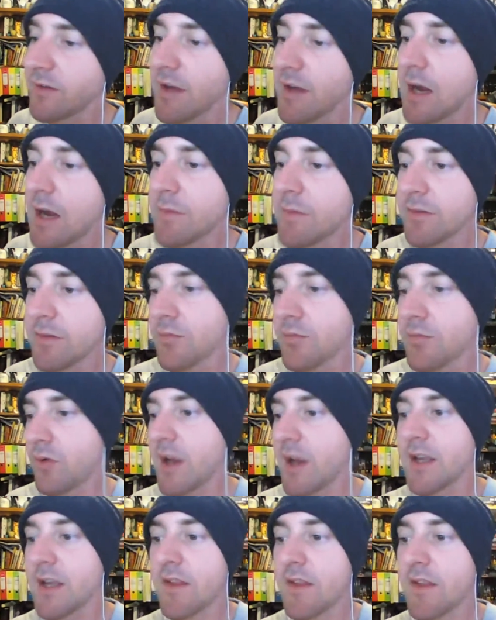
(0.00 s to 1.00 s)
Armies on Prey,
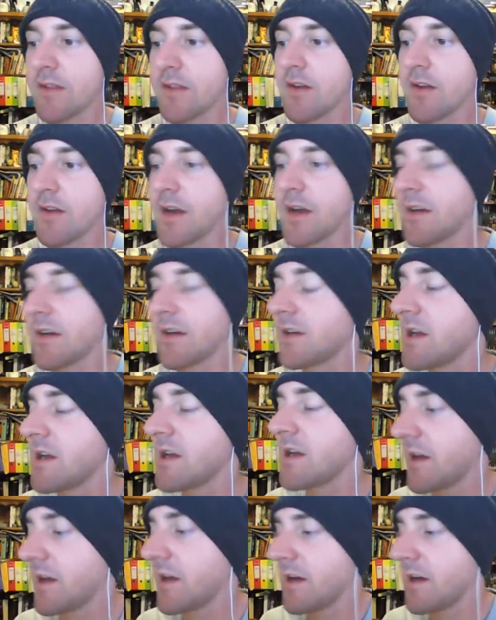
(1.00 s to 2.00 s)
get that stuff out.
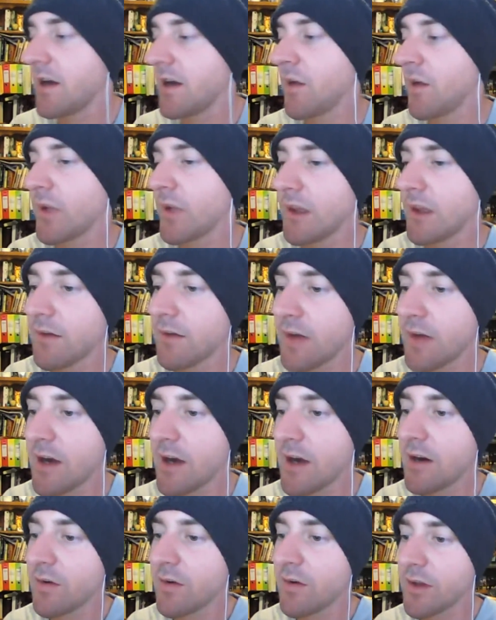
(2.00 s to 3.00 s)
We love
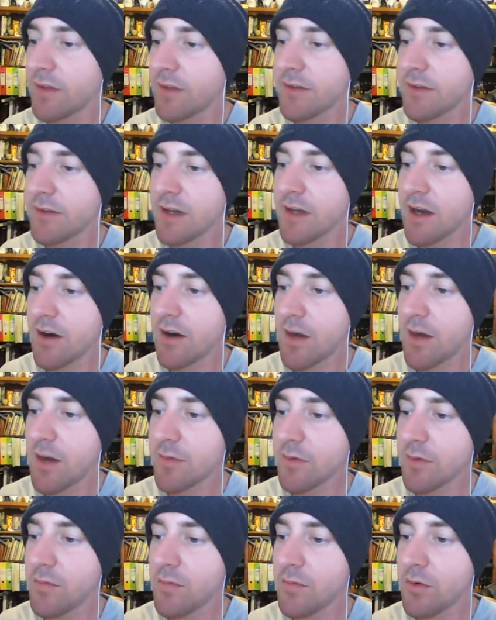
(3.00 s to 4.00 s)
seeing our armies on
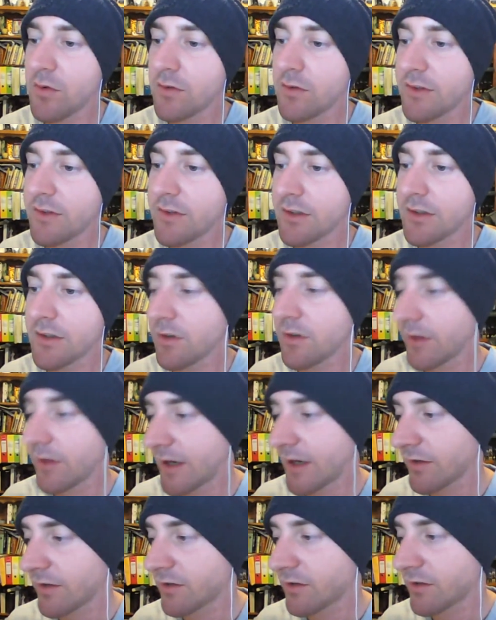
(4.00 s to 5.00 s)
boards and all that other
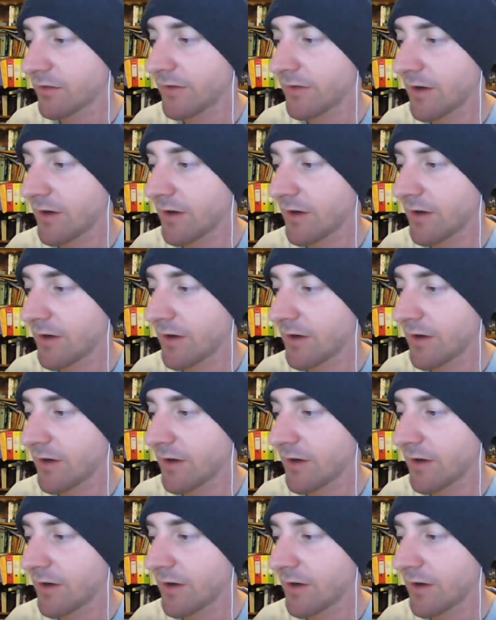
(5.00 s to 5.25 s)
cool stuff.